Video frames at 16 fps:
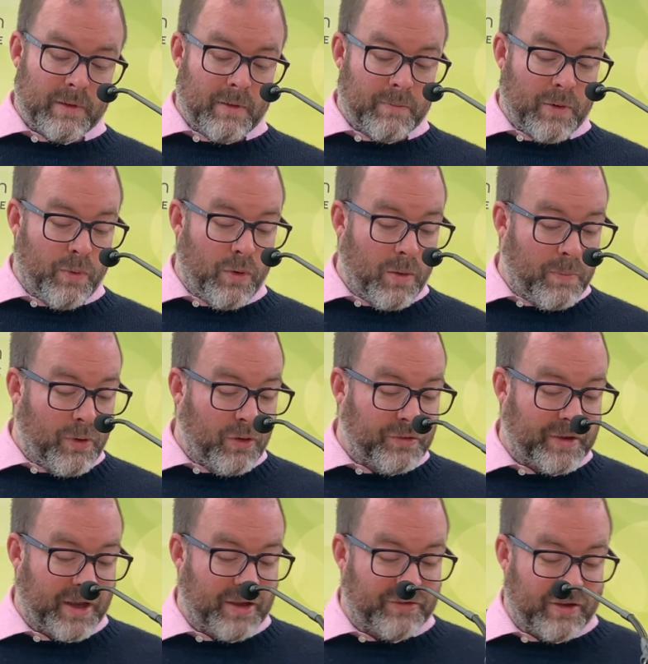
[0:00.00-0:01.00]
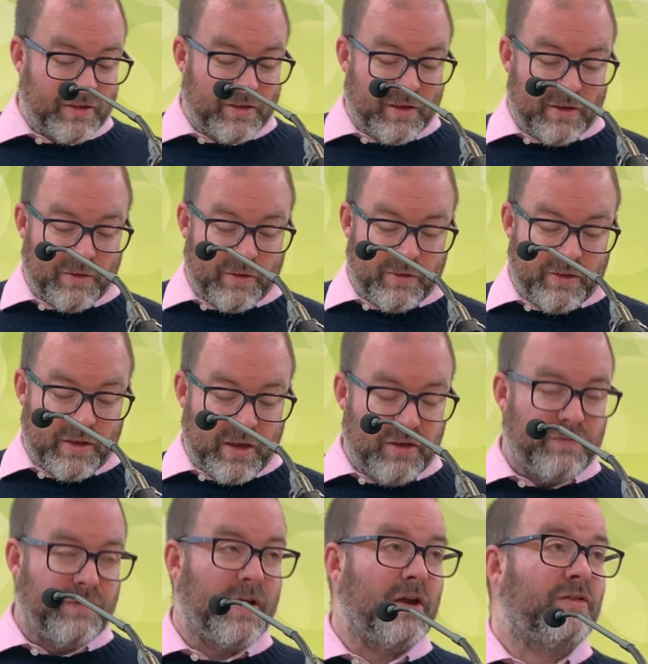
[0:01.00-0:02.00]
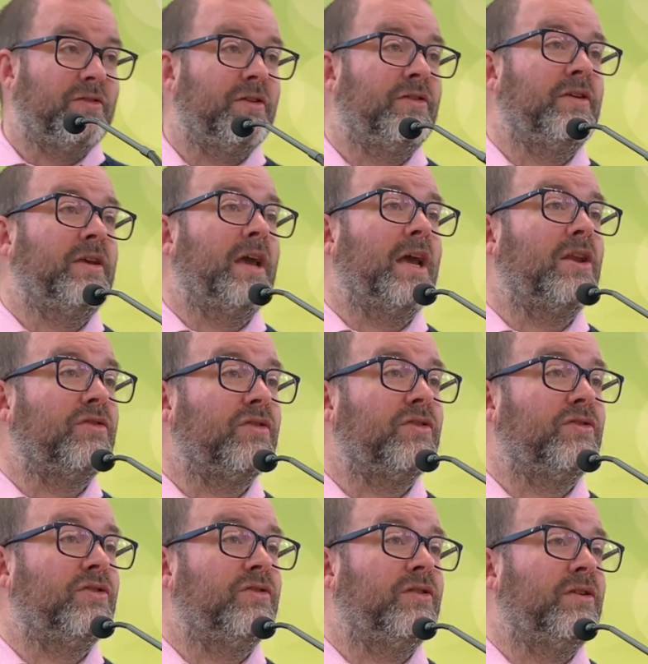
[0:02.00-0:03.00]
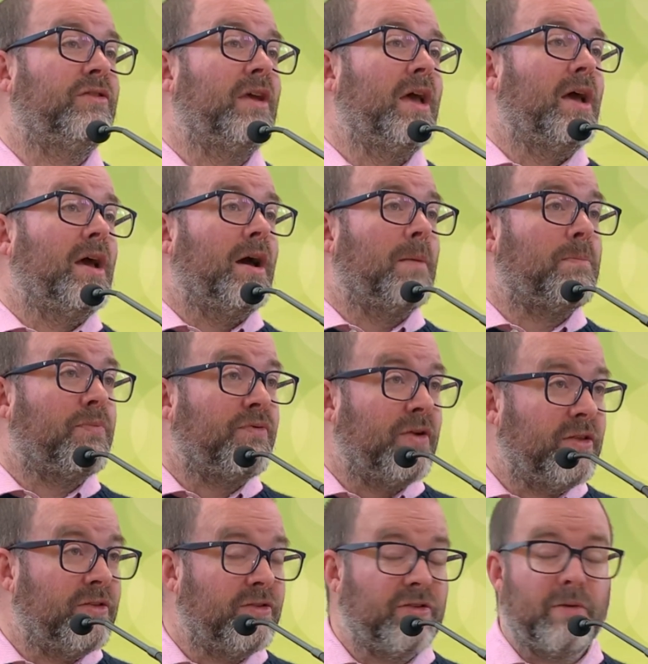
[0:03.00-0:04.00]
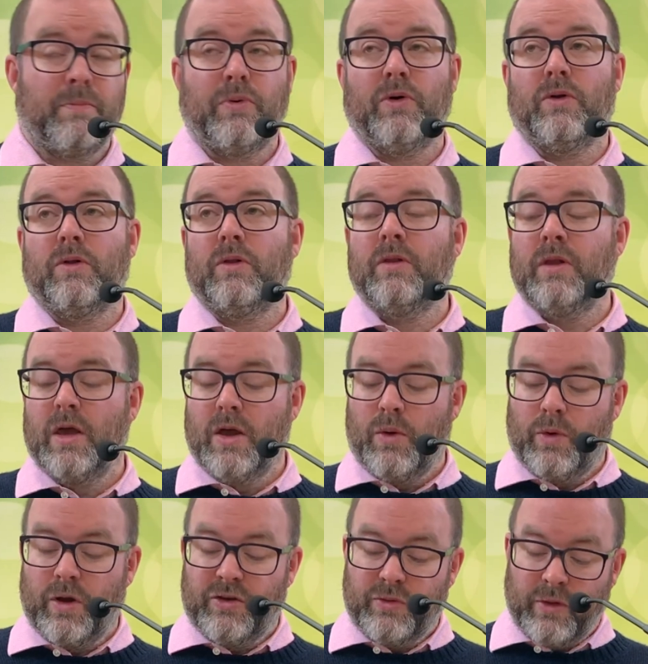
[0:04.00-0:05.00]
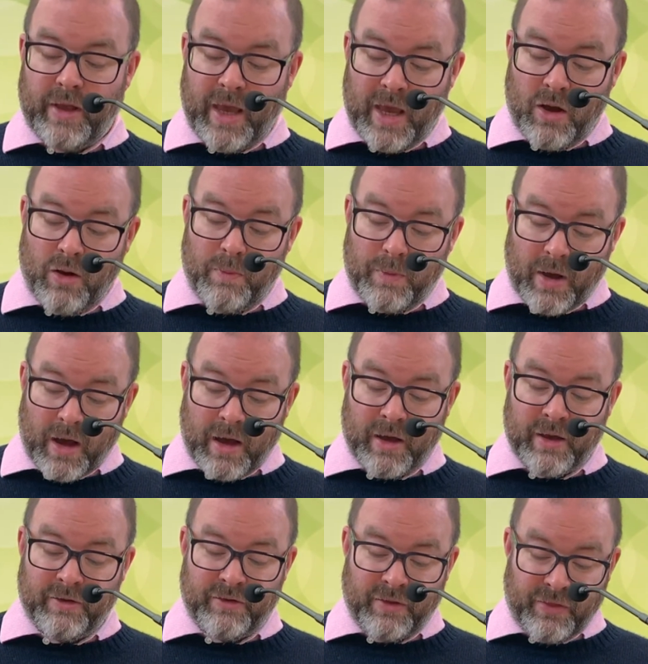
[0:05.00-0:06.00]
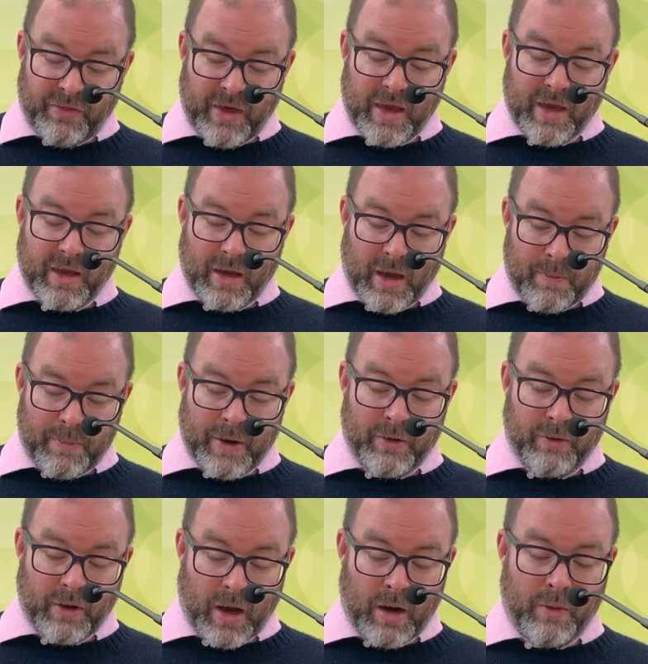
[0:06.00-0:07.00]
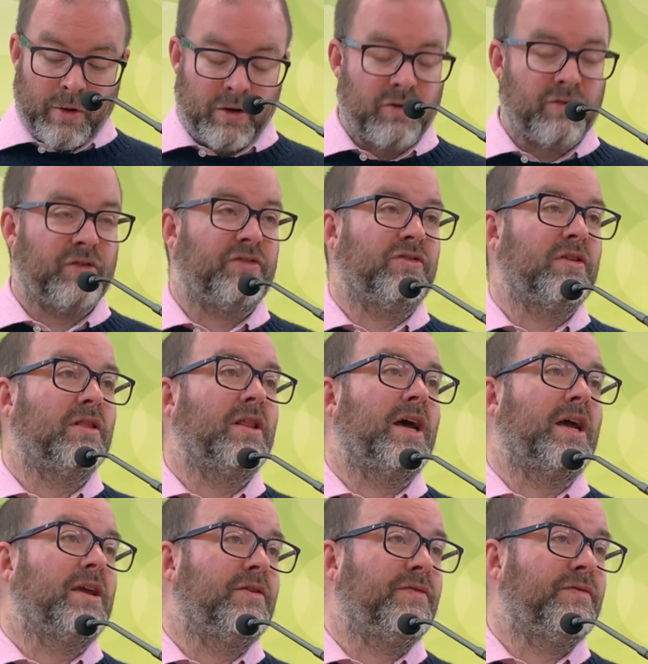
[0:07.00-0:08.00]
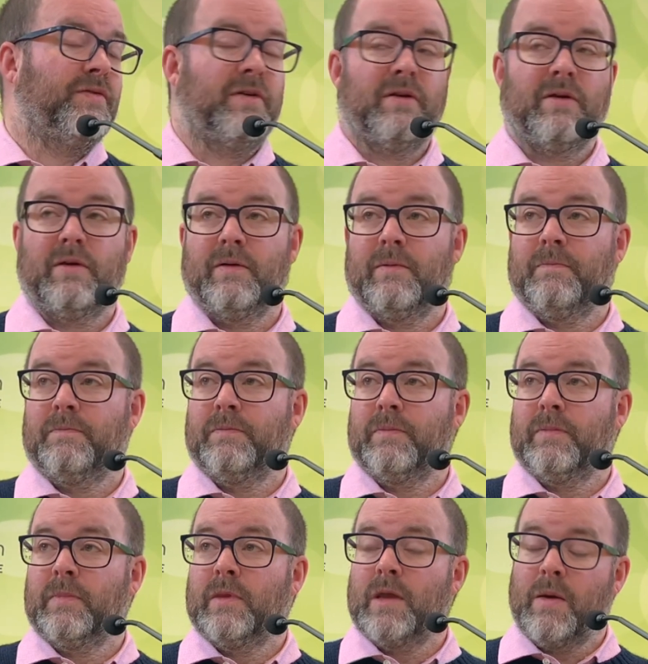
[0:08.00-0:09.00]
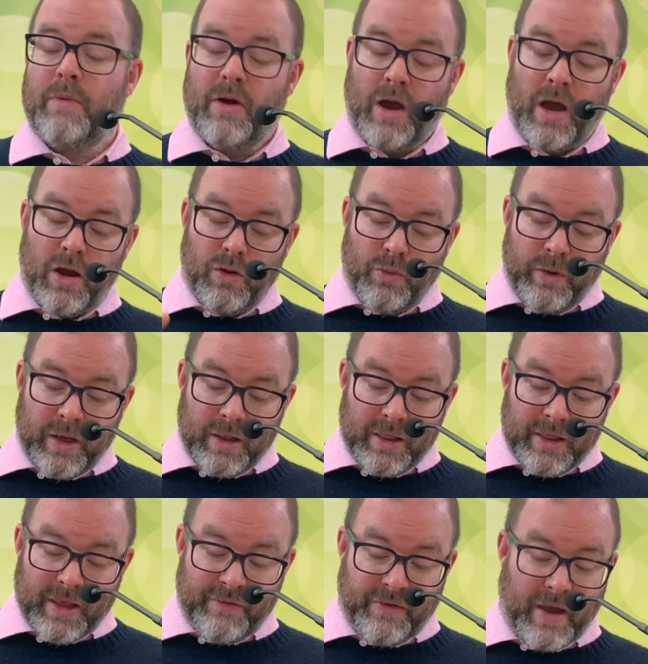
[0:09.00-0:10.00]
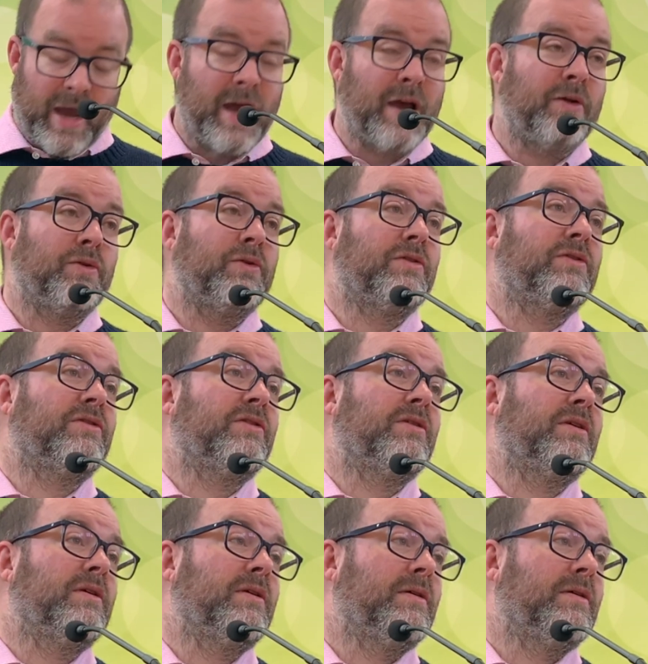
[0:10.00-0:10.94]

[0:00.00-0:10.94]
But what Paul does in these verses, he introduces a principle which will help us think about our Christian life, about how we live it out,